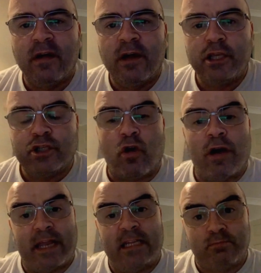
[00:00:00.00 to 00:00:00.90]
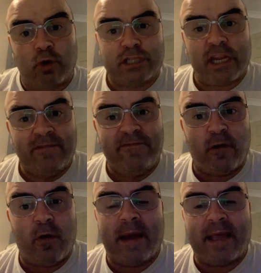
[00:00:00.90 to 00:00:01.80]
You try and get as much info
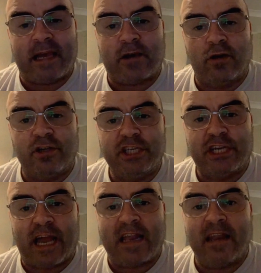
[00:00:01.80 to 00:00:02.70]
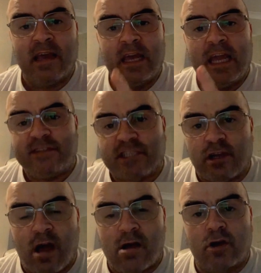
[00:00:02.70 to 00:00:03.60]
about that cut as you can. If it's a
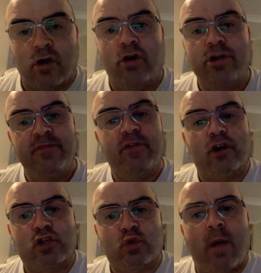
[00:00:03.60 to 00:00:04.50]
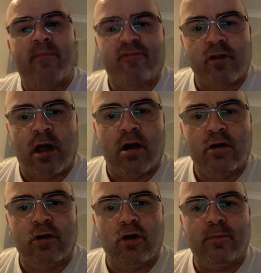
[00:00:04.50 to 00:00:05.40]
long cut, you've got a swab for a long cut.